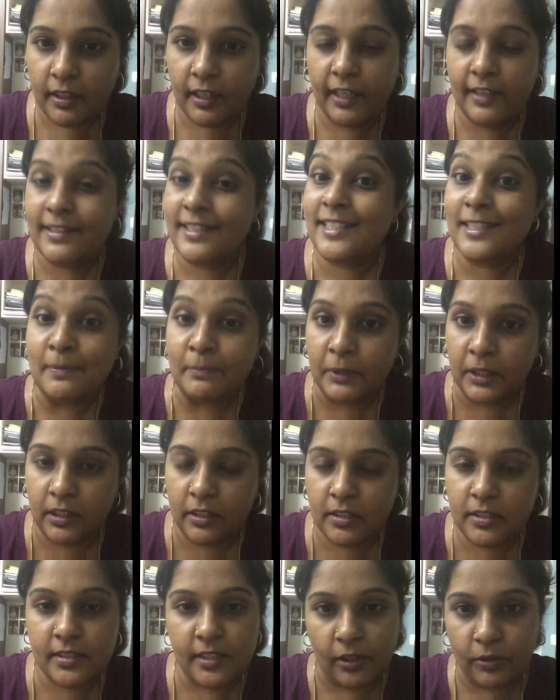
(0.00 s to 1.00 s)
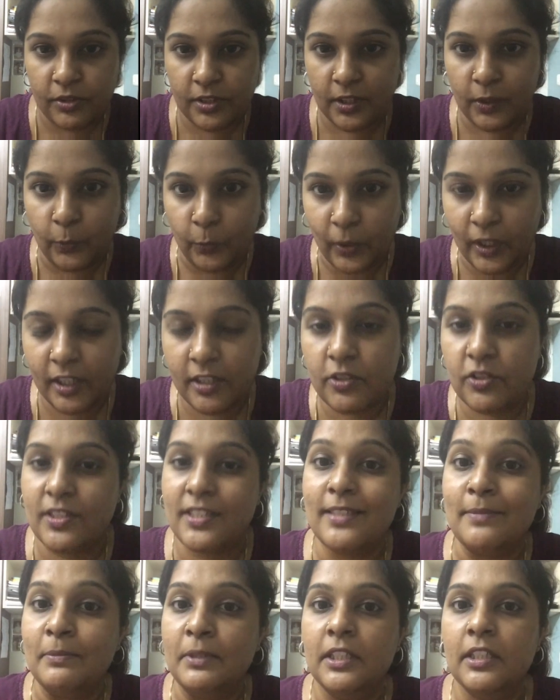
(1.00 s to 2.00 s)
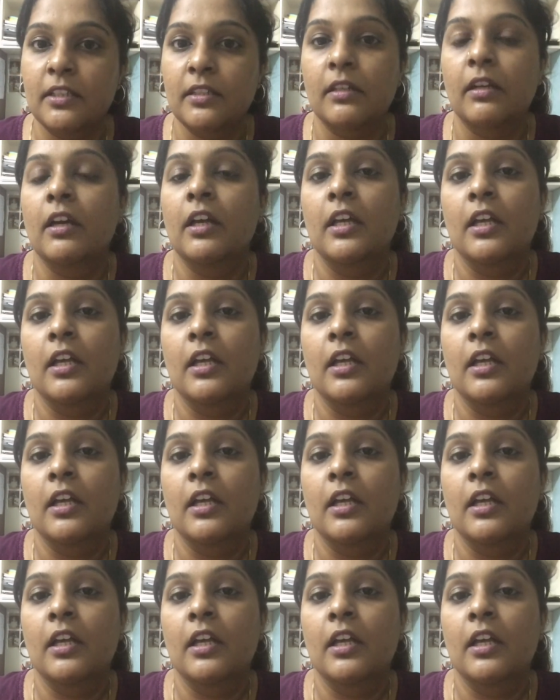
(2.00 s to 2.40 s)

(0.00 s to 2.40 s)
and similar sounding words or similar